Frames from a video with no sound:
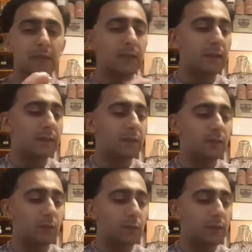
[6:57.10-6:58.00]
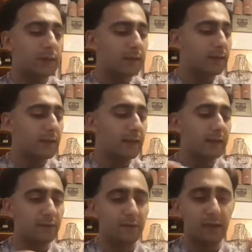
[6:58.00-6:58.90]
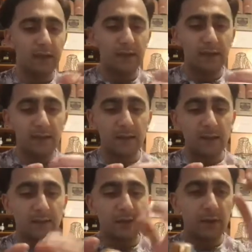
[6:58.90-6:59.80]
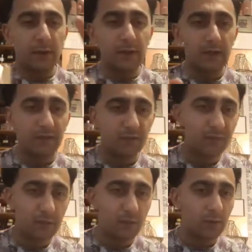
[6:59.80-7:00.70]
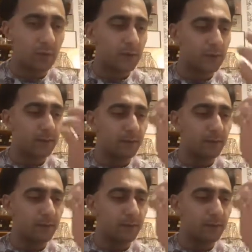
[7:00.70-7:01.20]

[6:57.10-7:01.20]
Getting into it, it has a very nice floral note,